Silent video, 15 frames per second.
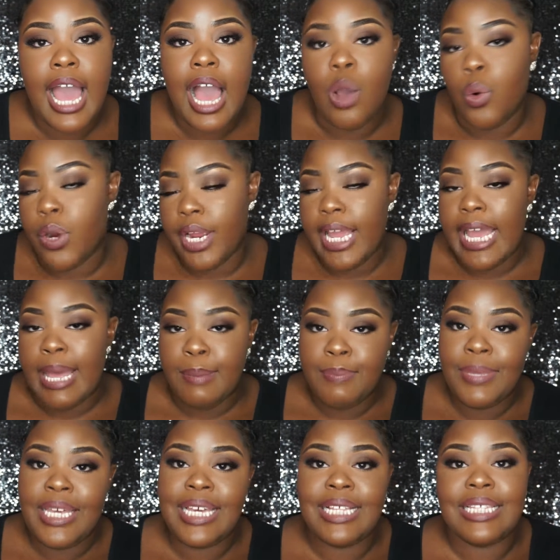our
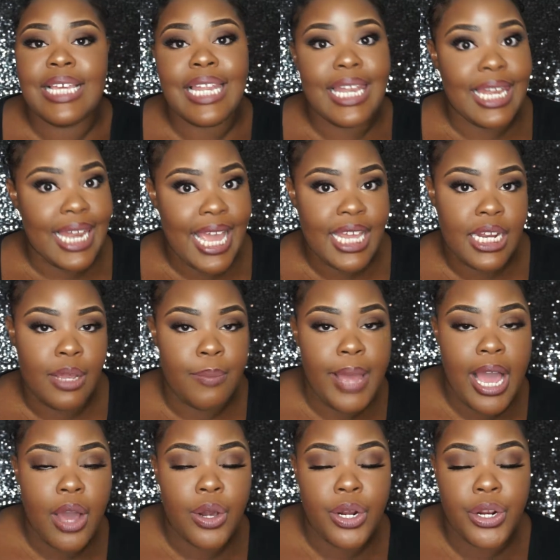ambient lighting
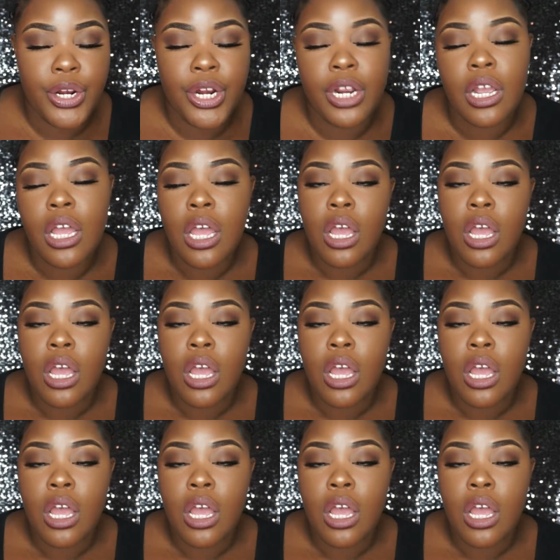powder,